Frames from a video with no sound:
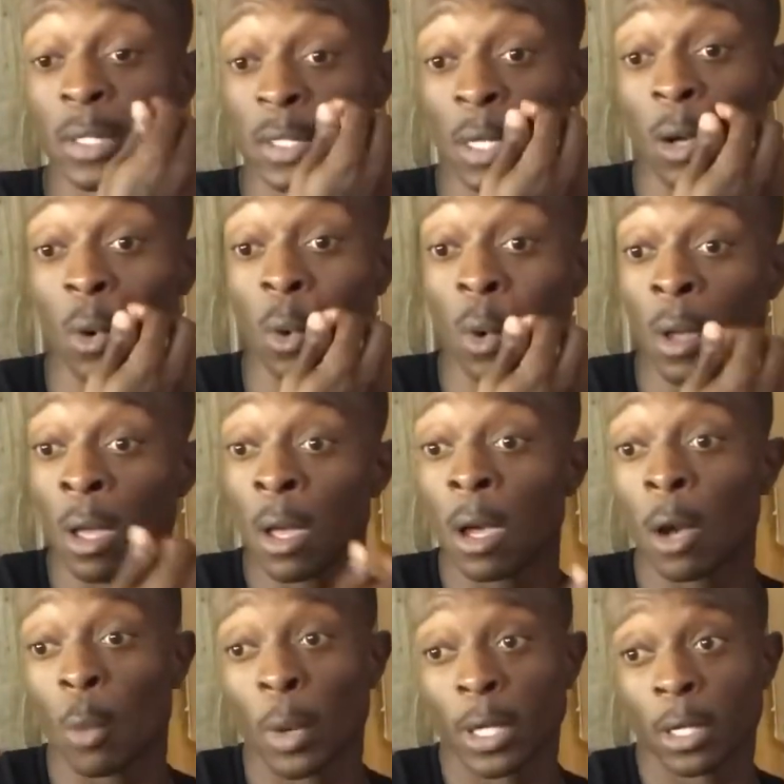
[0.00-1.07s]
So
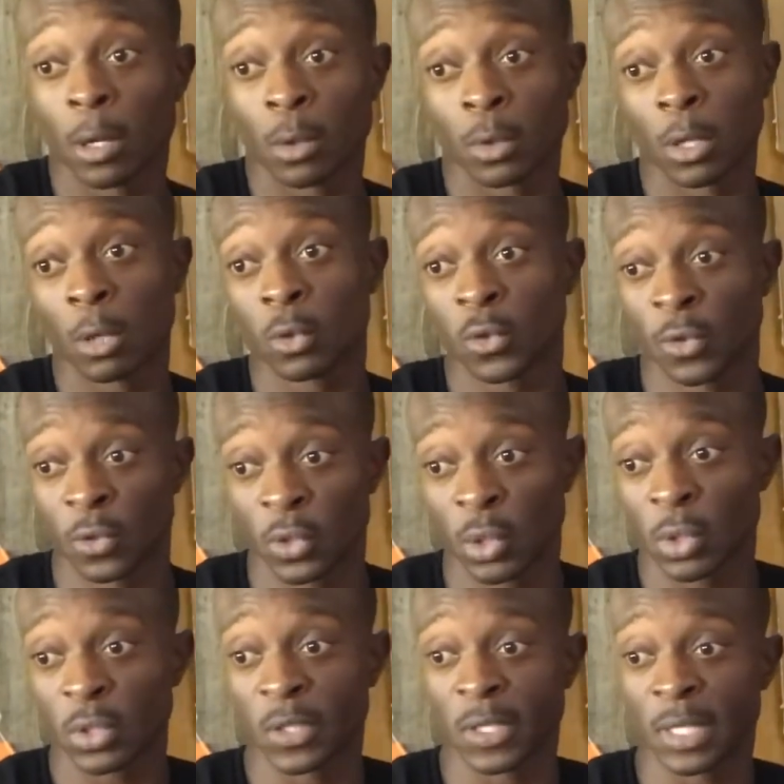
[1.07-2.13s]
I'm waiting on those
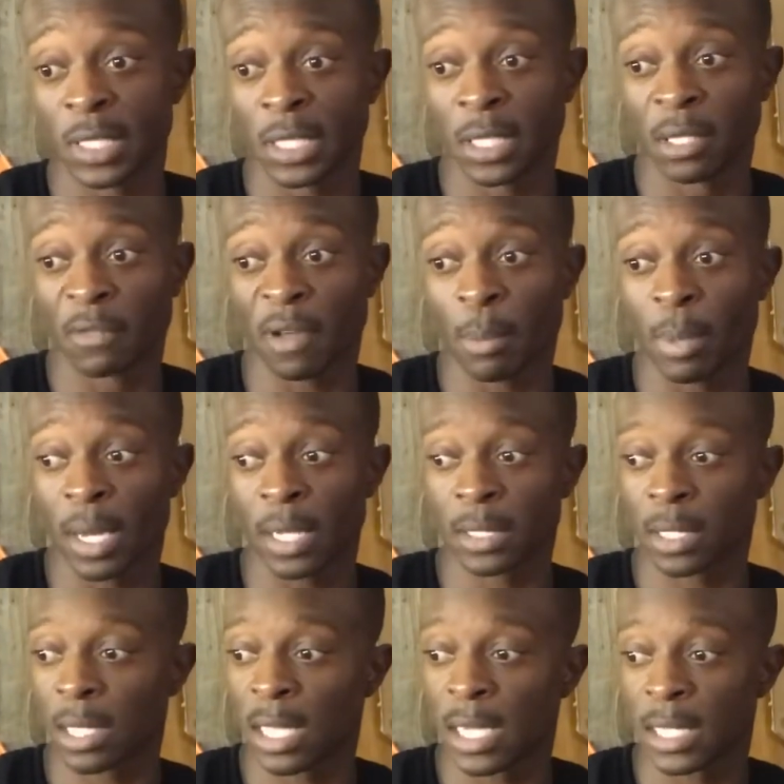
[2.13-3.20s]
results to see if I passed the
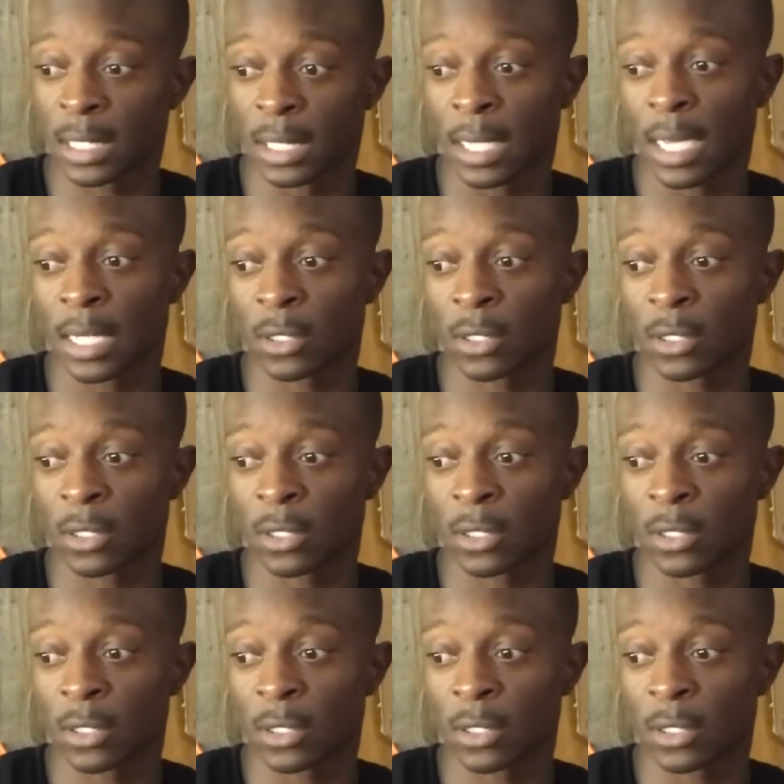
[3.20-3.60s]
class or not,